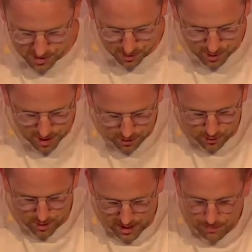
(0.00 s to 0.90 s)
you
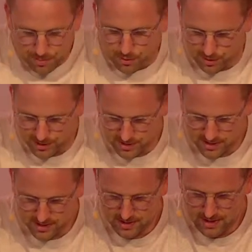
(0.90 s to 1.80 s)

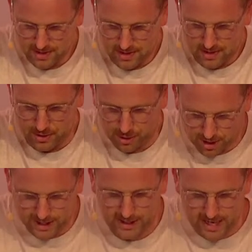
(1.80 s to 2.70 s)
hypocrites, you
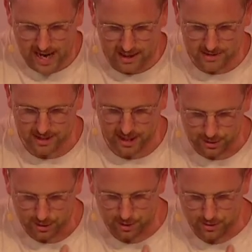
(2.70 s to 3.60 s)
clean the outside, you don't